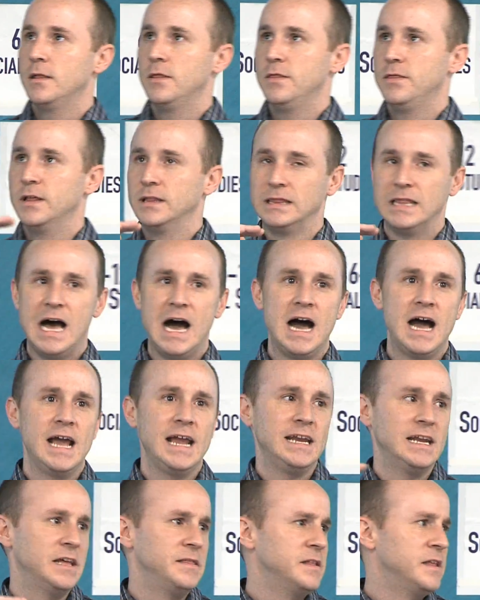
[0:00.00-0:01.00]
the
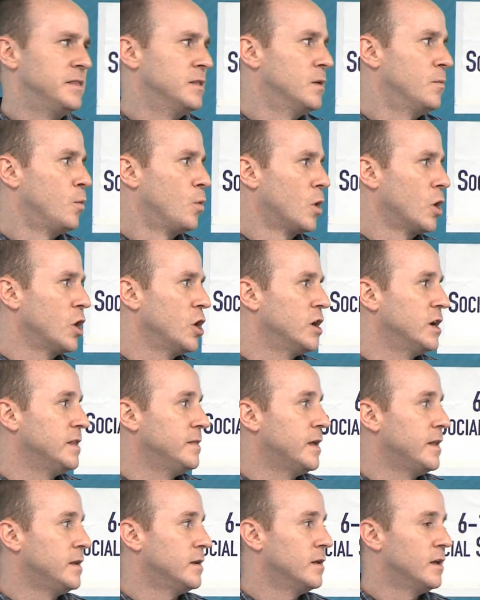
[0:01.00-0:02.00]
line, and then the word, and
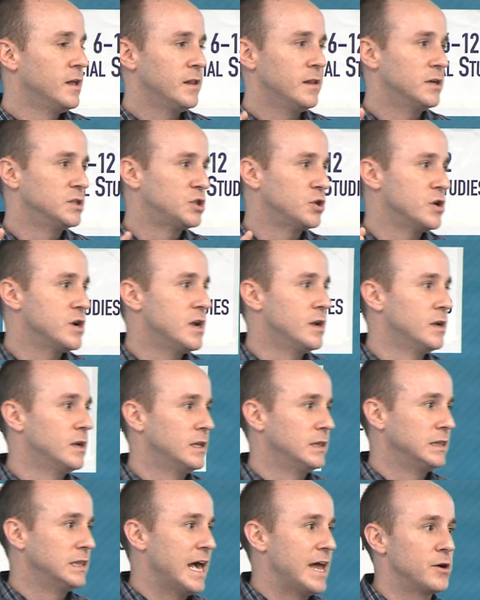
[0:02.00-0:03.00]
then a certain
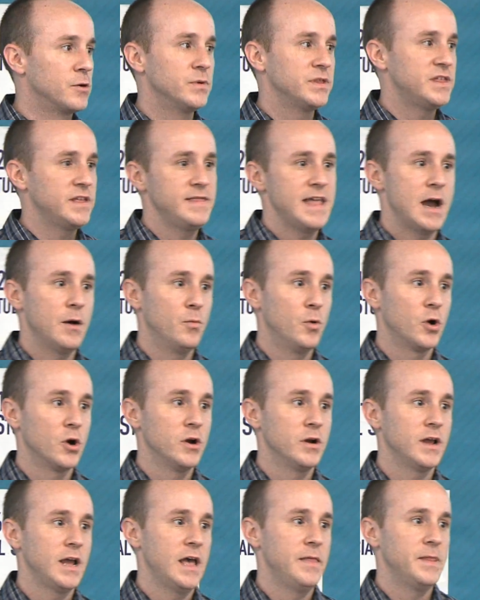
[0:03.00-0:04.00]
letter within that
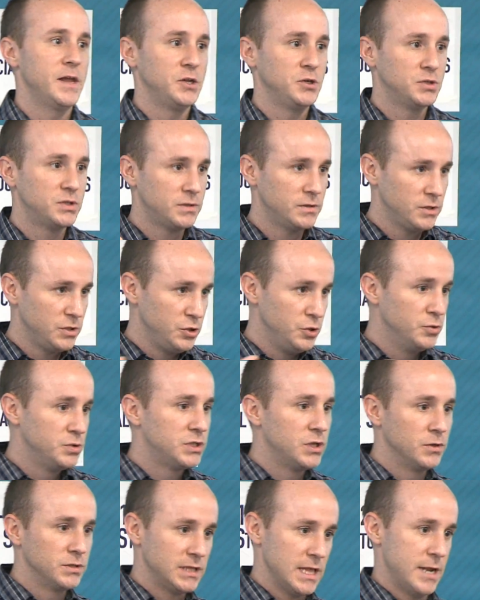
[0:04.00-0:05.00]
word, and then you use
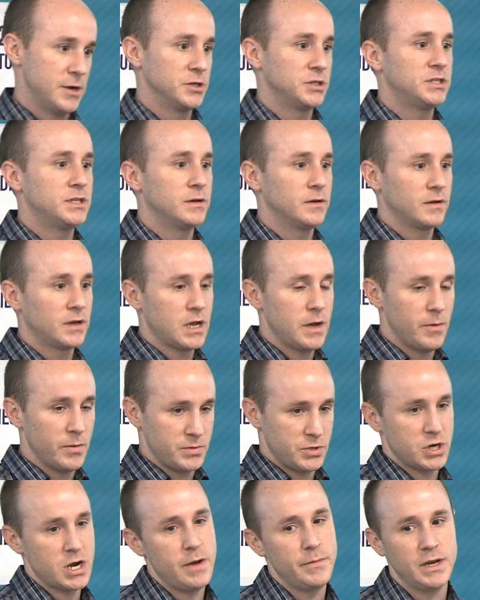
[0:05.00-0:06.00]
those letters to come up with
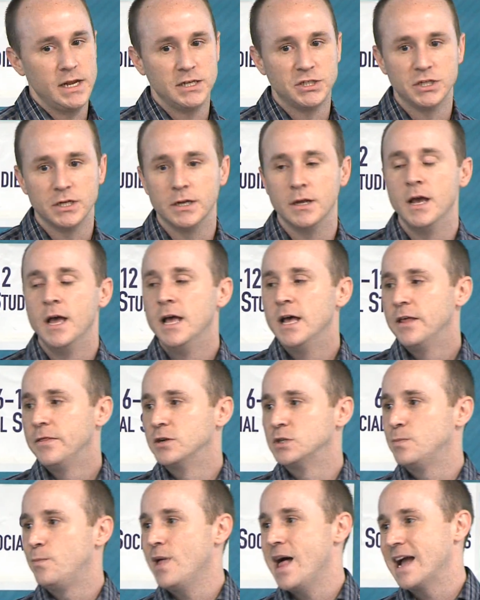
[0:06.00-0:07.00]
your combination.
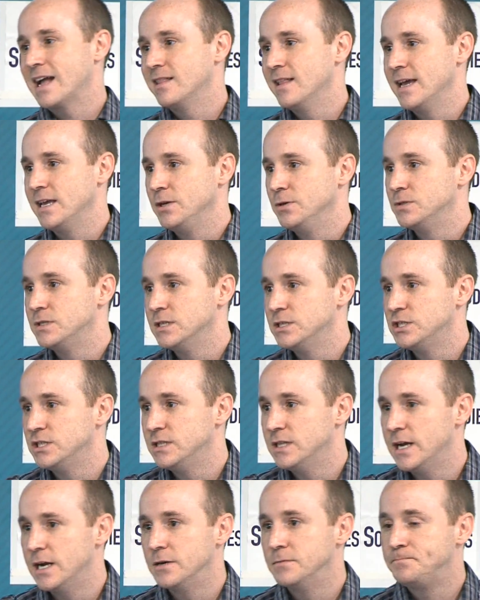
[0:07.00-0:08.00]
There's blacklight usage in
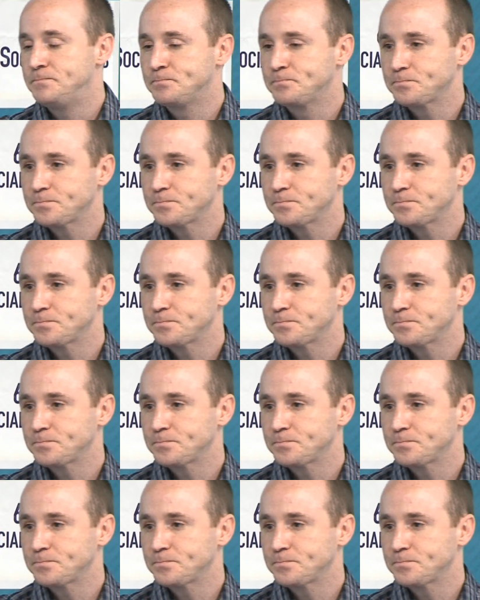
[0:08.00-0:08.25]
there,